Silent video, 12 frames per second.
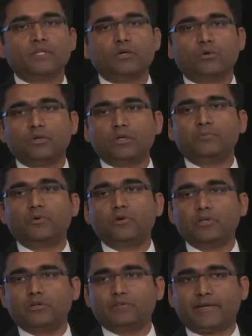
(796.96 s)
oral
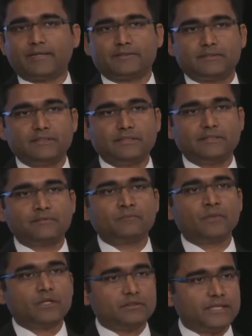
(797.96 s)
polio
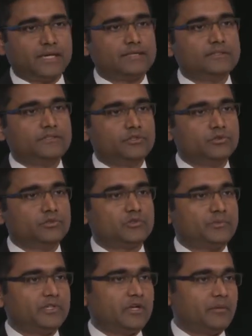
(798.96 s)
vaccine that is
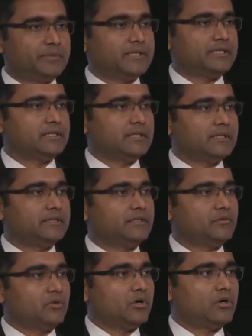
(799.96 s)
used predominantly in
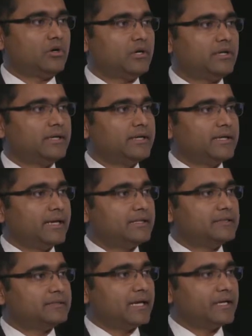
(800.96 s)
the world,
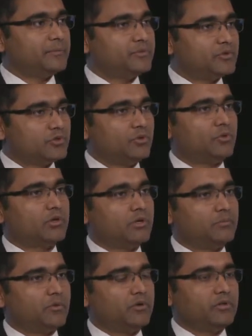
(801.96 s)
and type 2
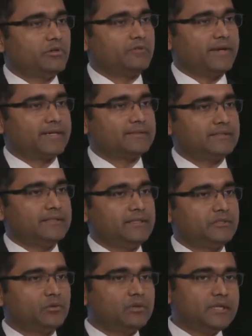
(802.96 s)
oral polio vaccine
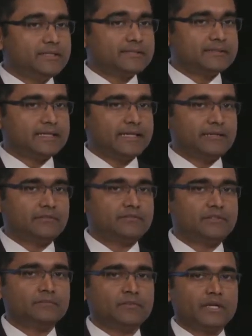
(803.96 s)
is only
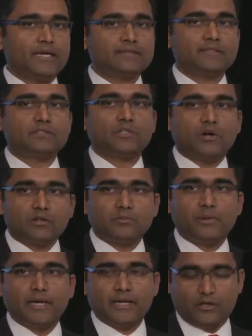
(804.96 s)
saved as a
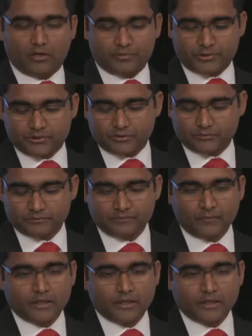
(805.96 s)
stockpile option.